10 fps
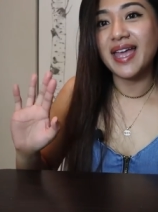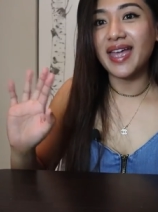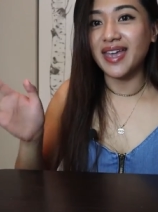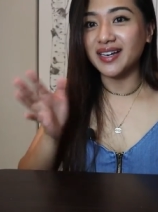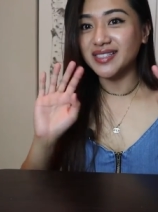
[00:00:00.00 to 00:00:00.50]

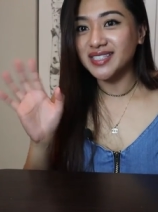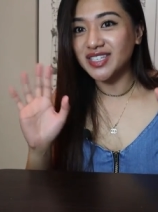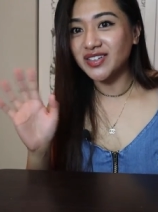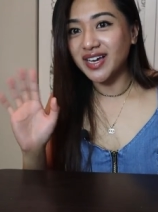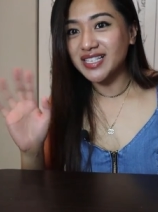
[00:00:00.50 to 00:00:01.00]
and I'll
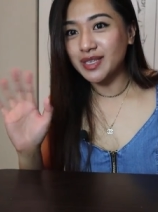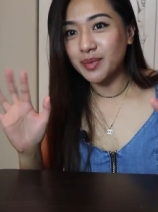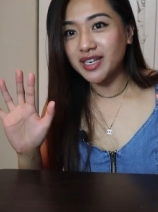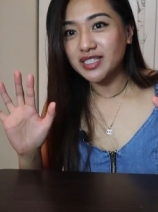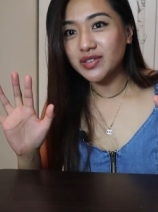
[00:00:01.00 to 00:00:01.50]
see you guys on
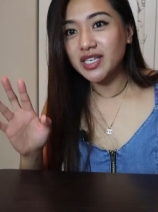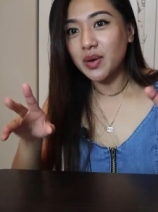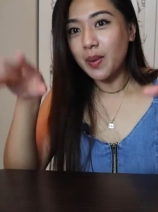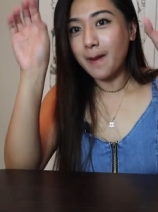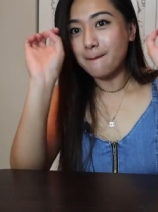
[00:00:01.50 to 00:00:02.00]
my next
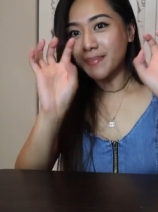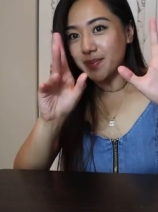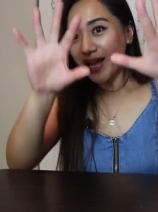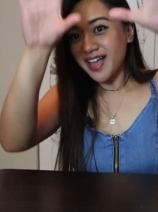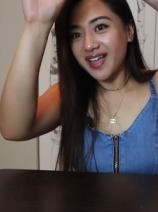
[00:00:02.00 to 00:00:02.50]
video.
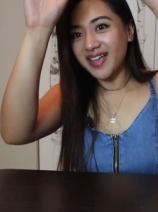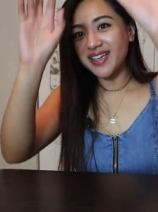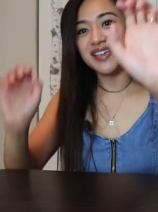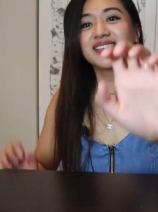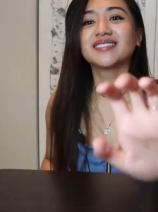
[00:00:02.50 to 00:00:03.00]

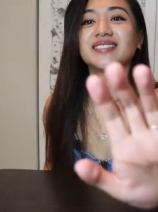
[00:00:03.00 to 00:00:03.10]
Bye-bye!